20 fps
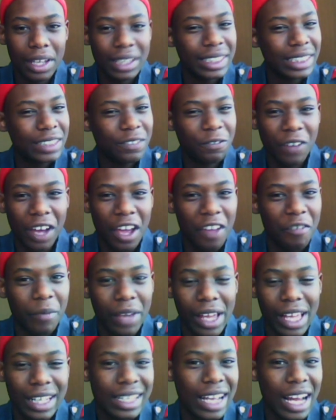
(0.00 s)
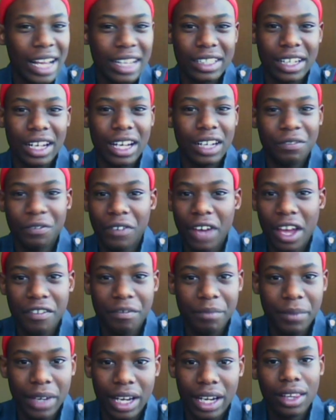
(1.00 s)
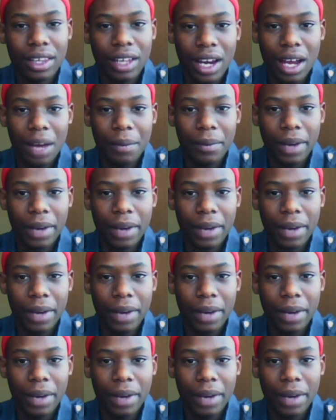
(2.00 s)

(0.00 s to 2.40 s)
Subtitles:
Just 5 minutes, it can't hurt, 5 minutes. Then I'm